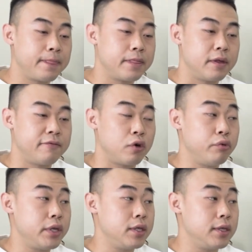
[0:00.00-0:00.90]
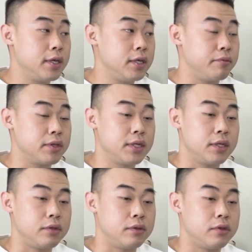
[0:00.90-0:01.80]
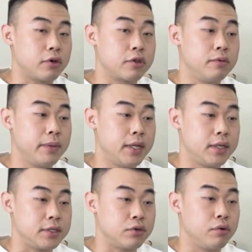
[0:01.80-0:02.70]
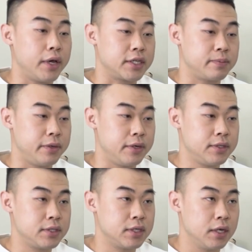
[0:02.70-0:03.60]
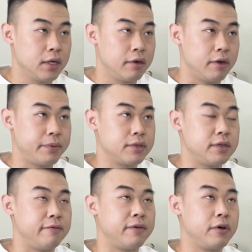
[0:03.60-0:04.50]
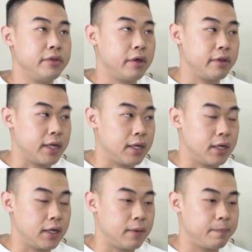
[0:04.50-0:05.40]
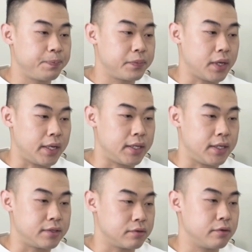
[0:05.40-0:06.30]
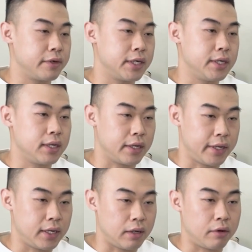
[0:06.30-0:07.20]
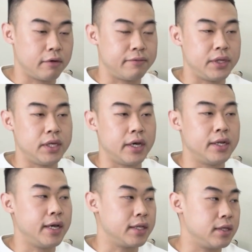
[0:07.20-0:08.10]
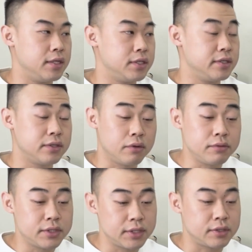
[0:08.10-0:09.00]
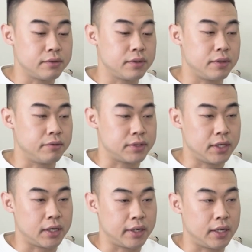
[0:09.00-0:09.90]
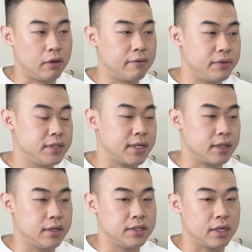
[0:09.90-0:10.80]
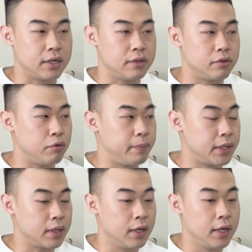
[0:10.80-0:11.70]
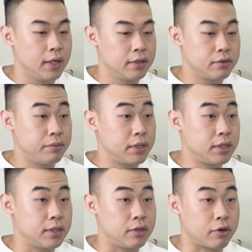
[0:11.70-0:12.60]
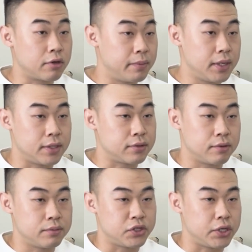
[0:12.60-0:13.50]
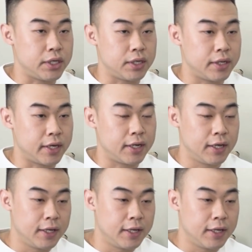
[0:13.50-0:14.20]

the following year he wanted to document his whole experience, right? Because he found out that, and he's also heard that a lot of the other athletes, he's known since he was young that a lot of these athletes are doping. So he wanted to document his whole journey, that